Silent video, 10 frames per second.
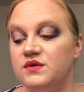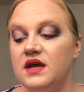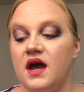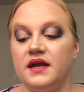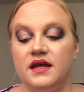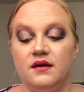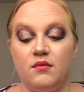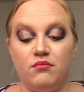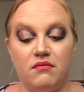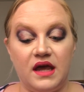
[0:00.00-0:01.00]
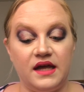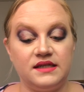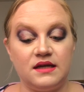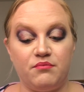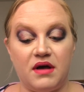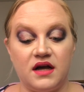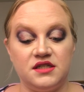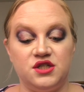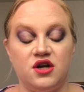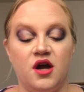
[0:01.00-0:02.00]
we got in May's
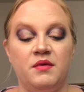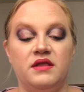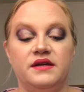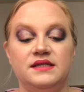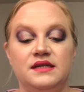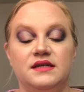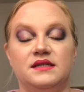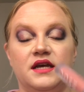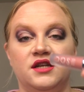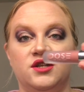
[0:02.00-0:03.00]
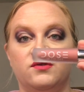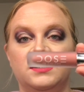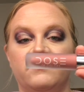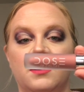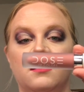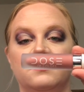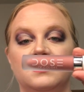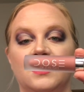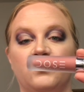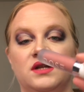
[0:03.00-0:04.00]
BoxyCharm. This is a Dose of Colors
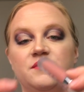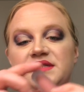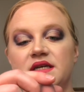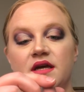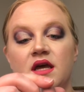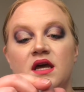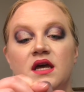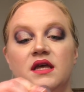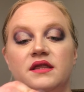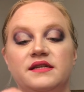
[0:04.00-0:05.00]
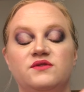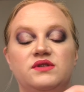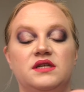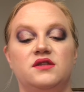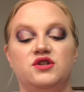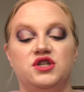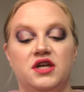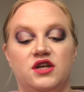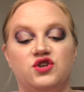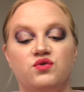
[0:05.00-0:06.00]
liquid lipstick. This was in the
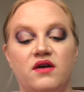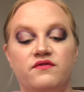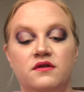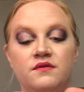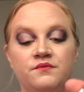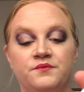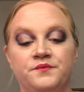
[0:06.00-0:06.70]
shade Truffle.